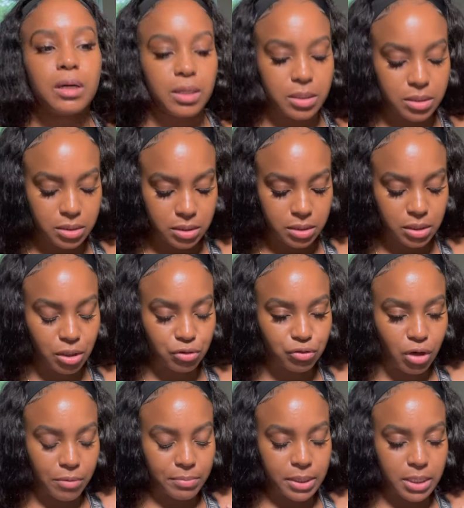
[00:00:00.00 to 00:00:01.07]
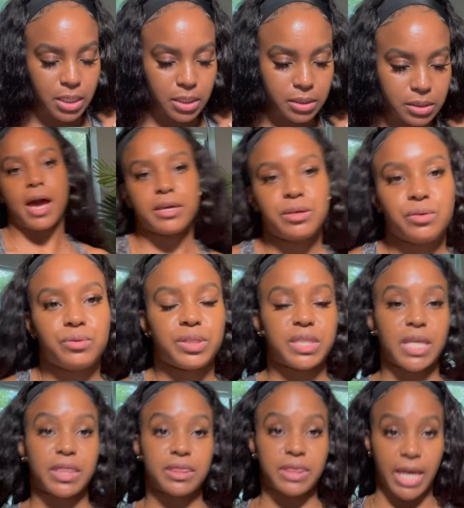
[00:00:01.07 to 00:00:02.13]
Oh, it's gonna drive me nuts. I used
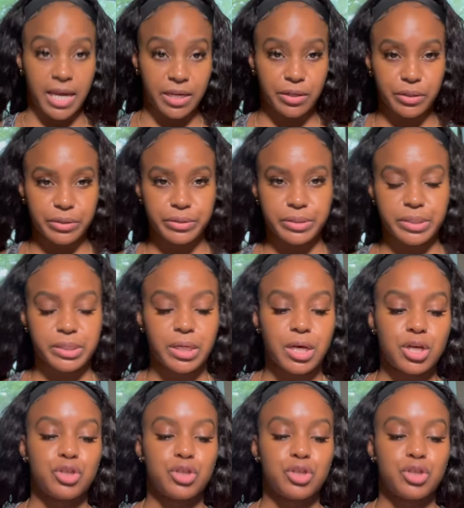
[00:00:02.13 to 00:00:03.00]
Thayer's